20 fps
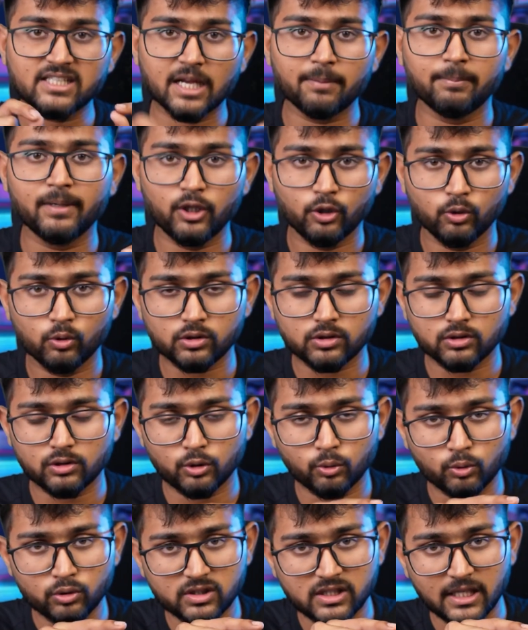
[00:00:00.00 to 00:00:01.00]
can be used
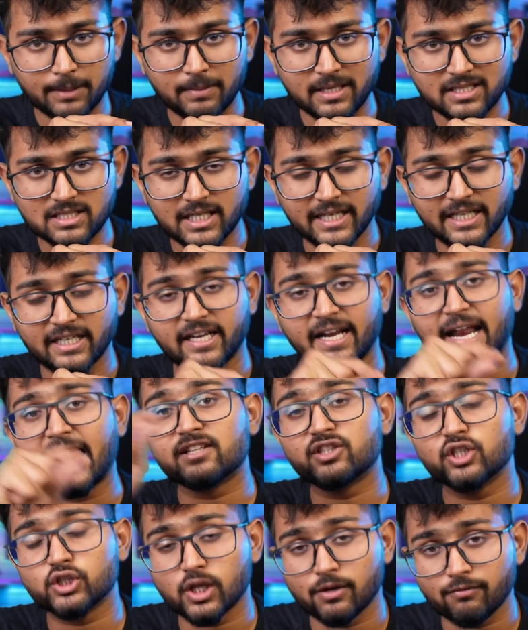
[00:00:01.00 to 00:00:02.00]
to seamlessly
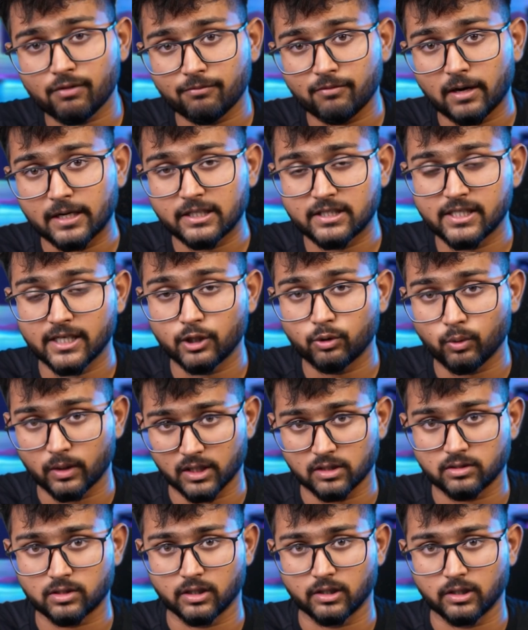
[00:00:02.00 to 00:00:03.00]
transition from one scene to
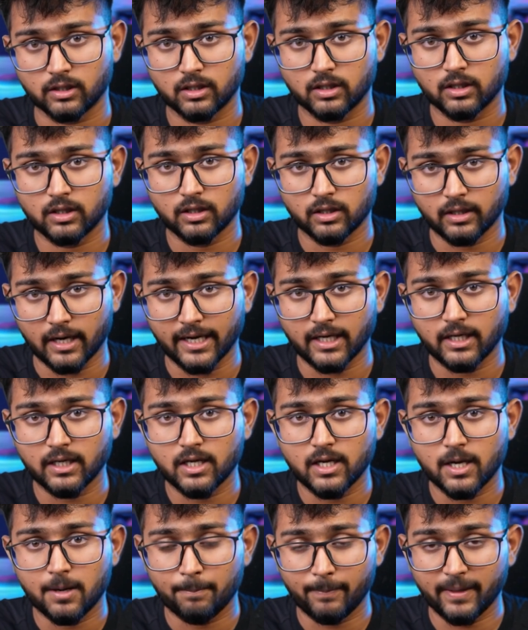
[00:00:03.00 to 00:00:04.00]
other scene, right?
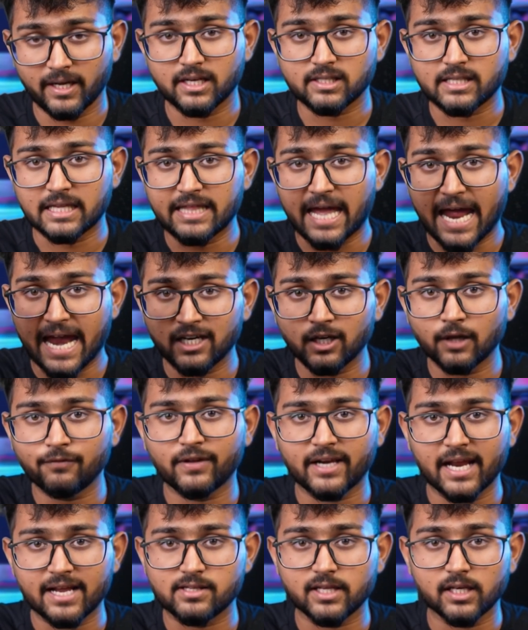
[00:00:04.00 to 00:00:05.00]
Because at the end of
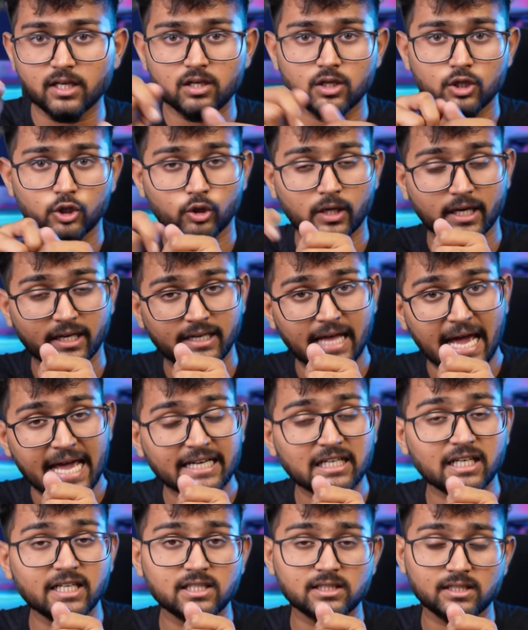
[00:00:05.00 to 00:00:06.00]
a riser, you can
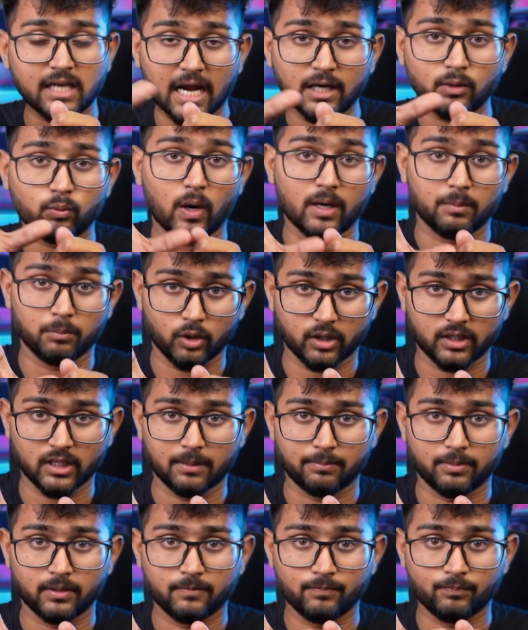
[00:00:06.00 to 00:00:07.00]
directly start one more
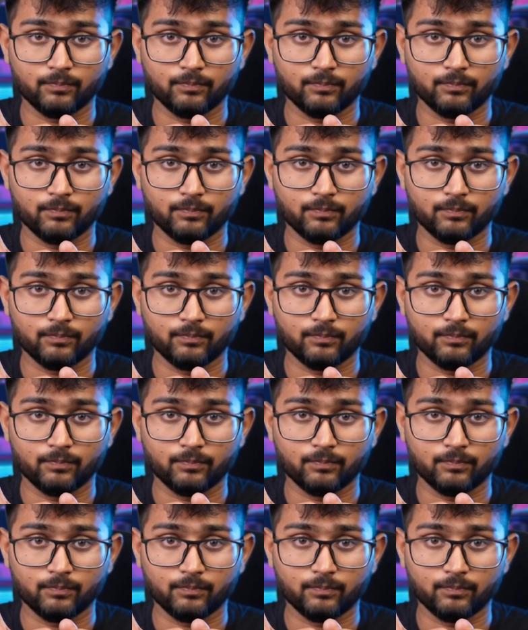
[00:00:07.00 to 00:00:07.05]
clip,